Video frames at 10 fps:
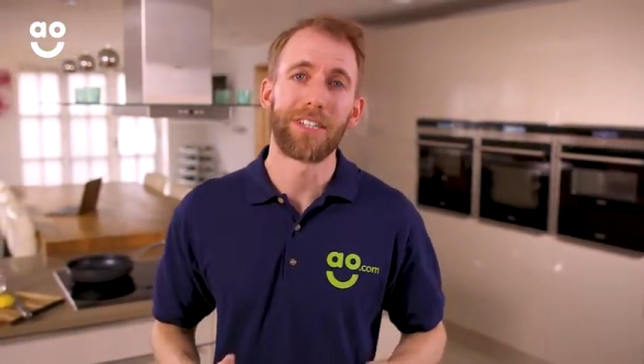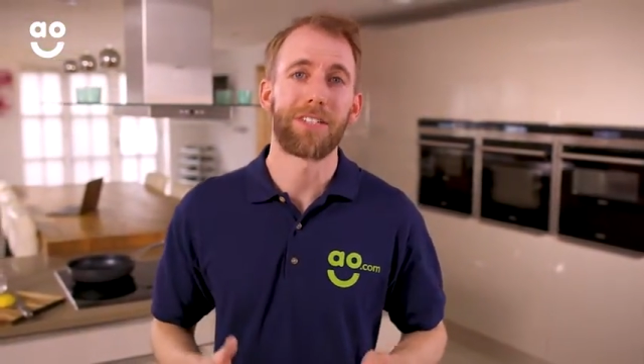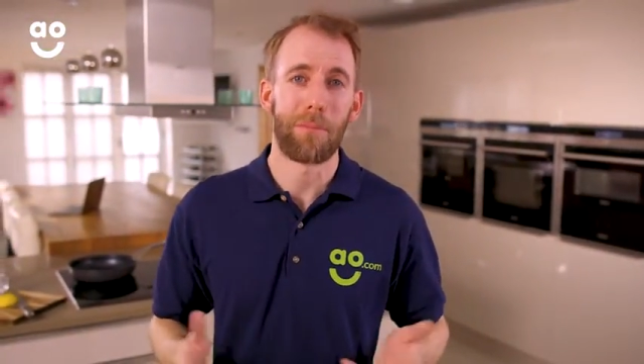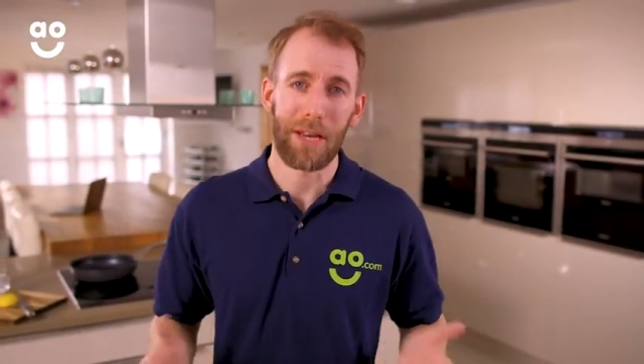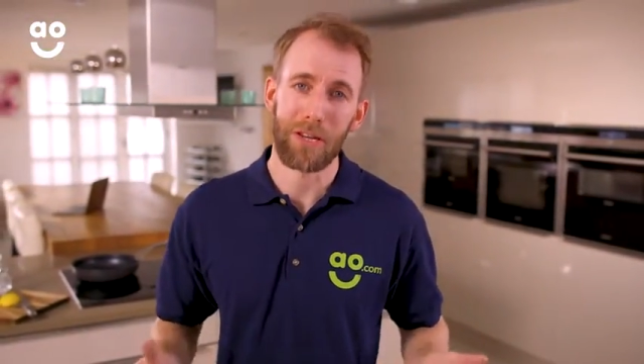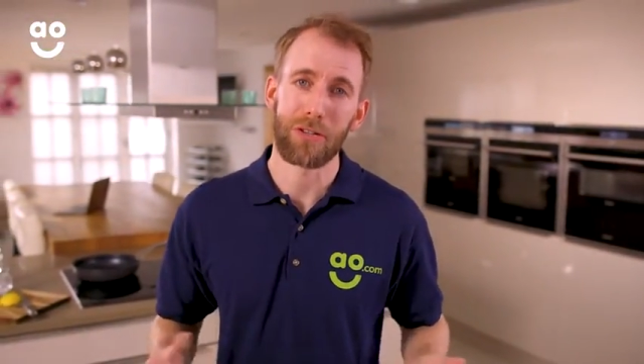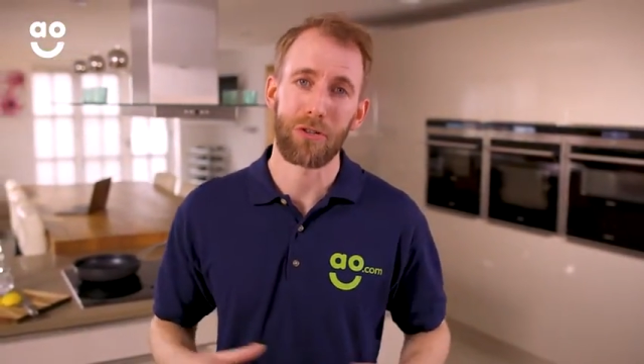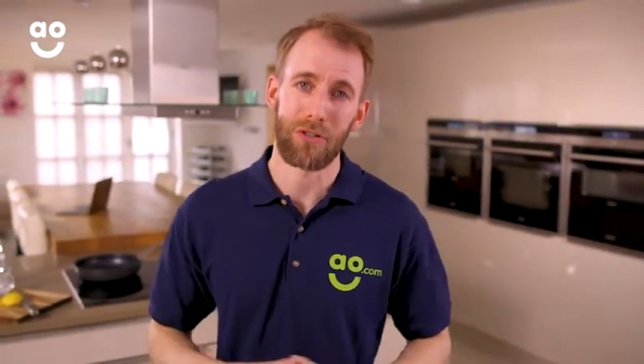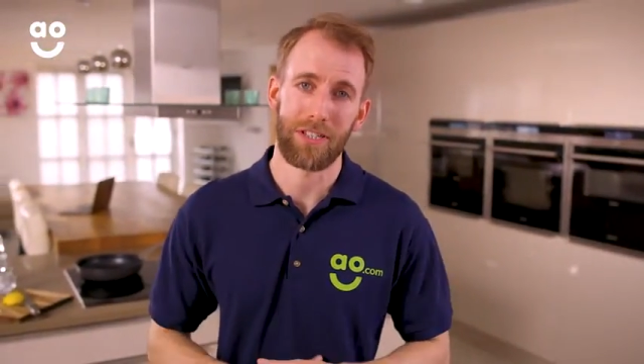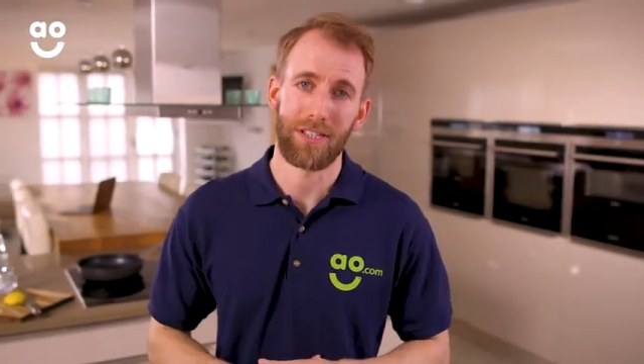to make your
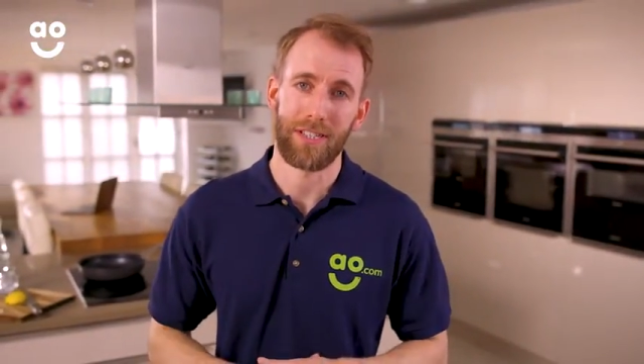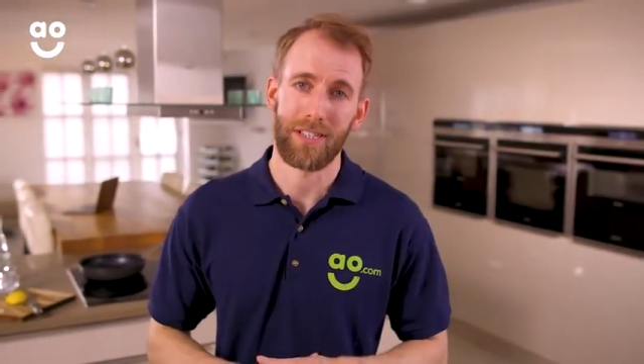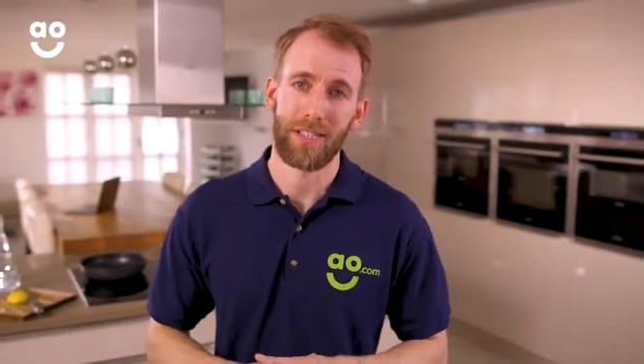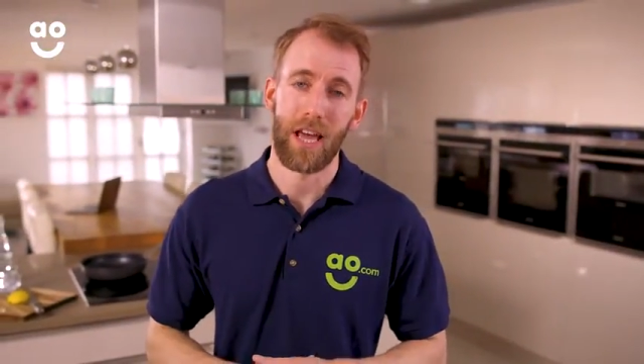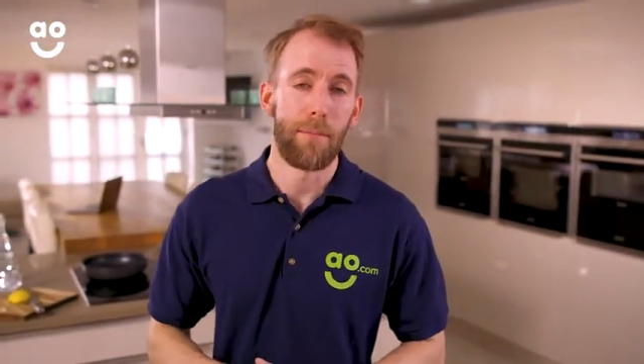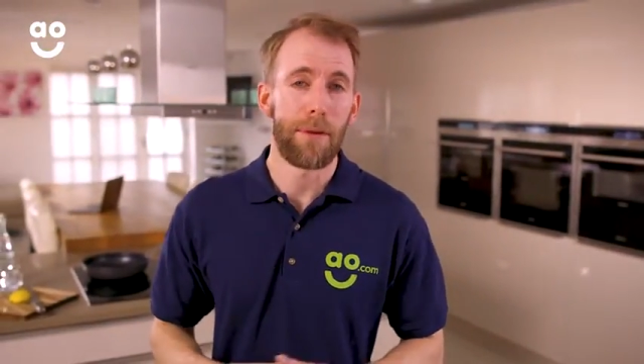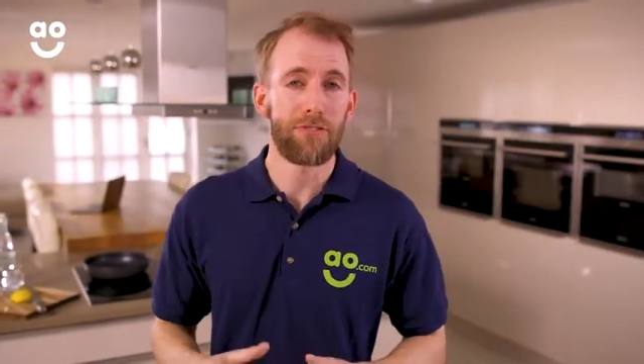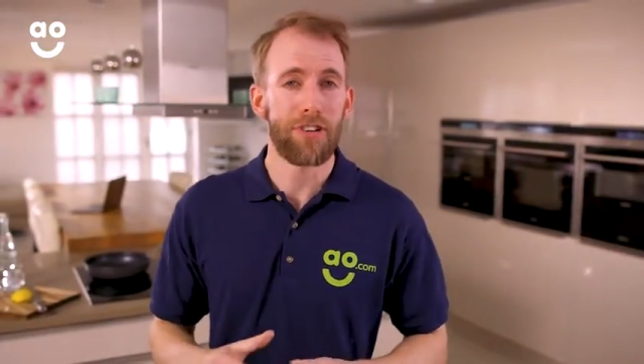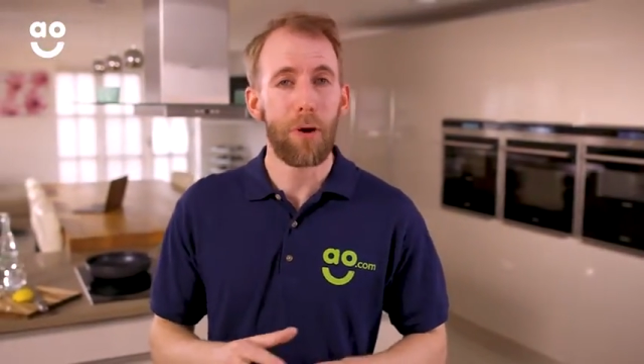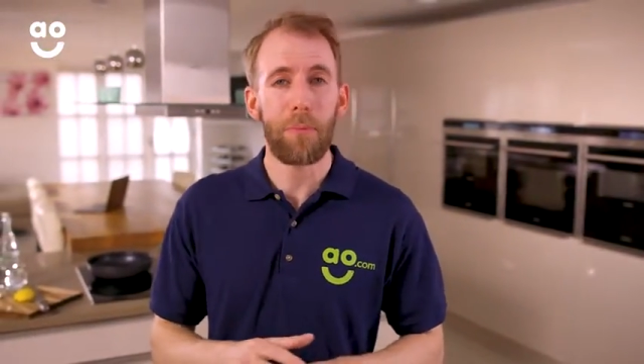choice.
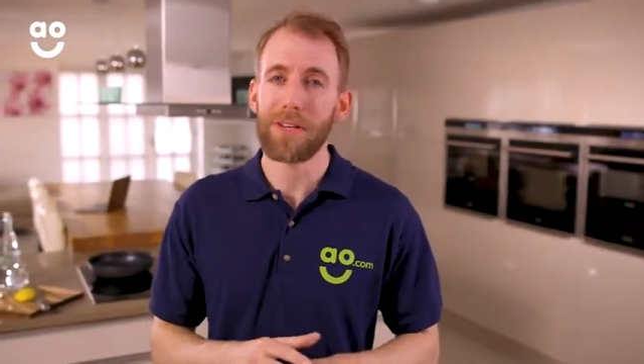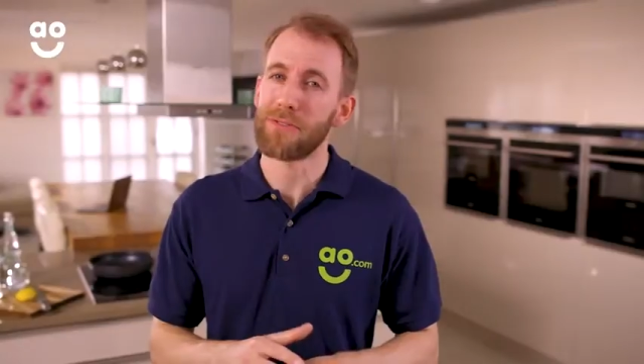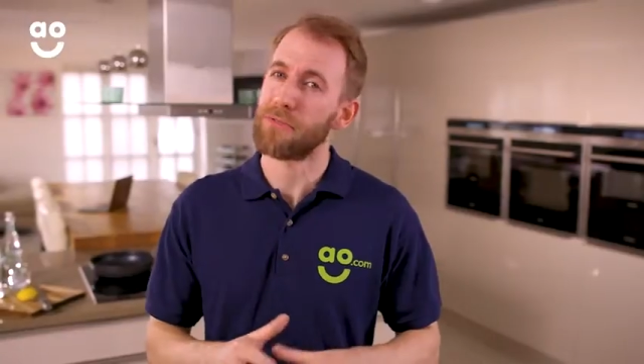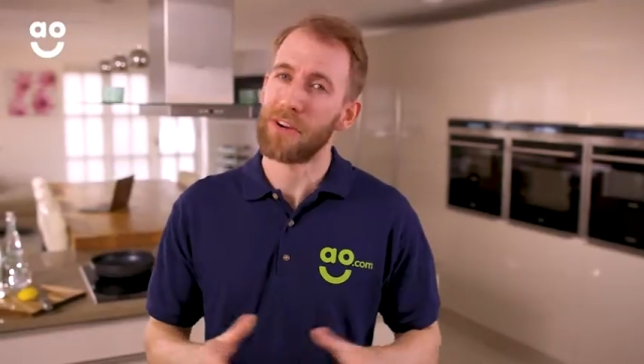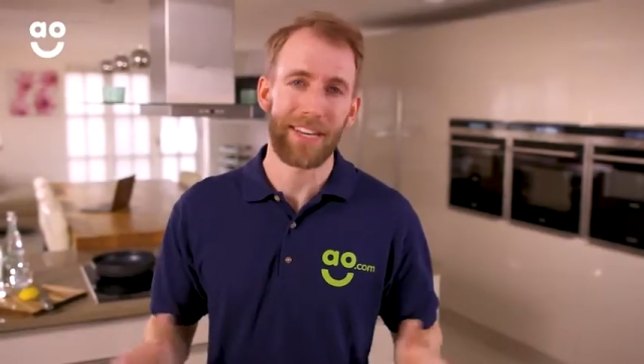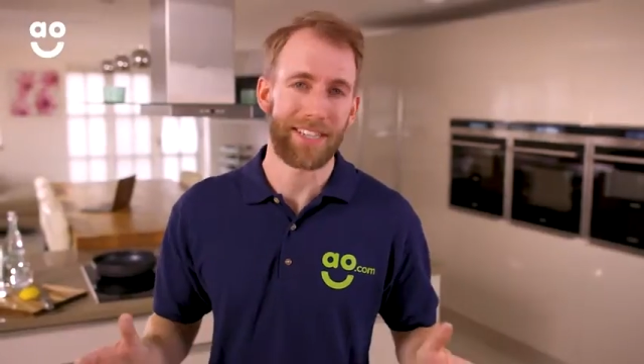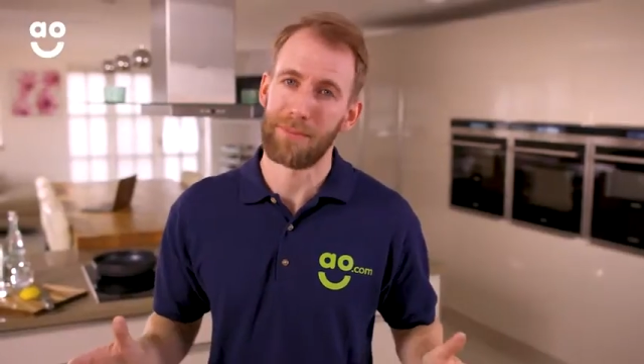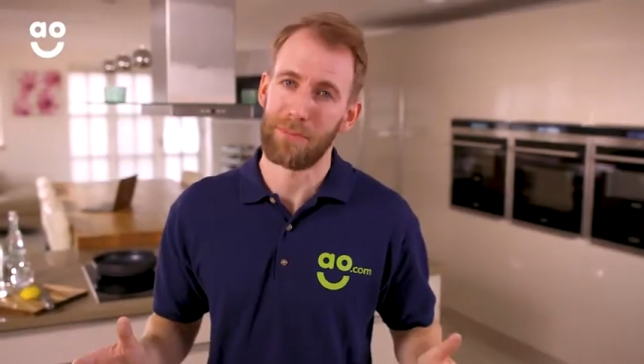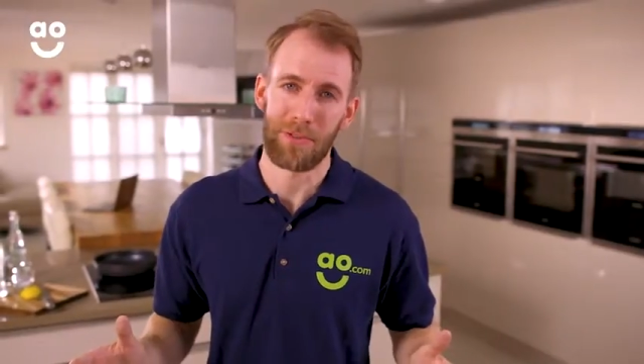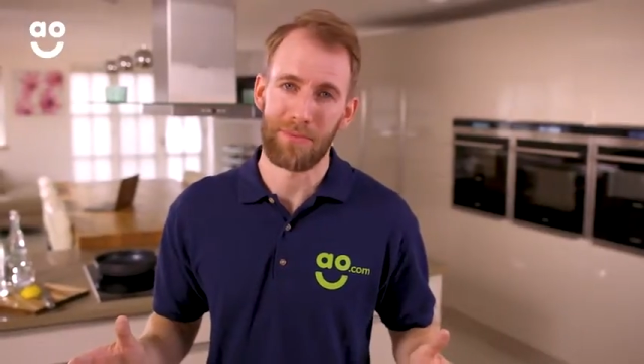Measuring up is really
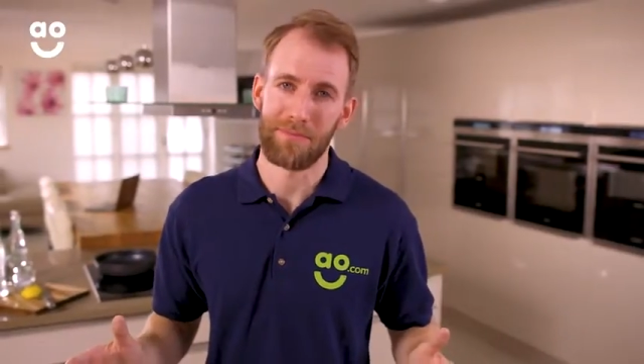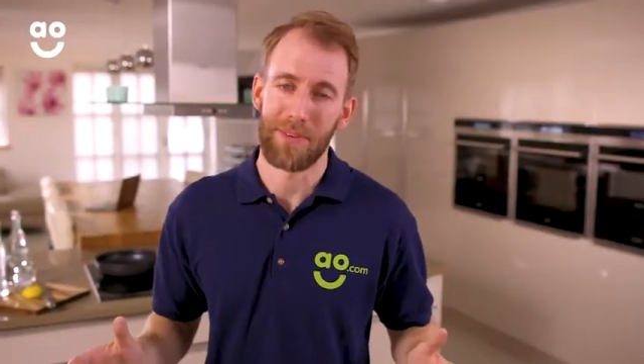simple.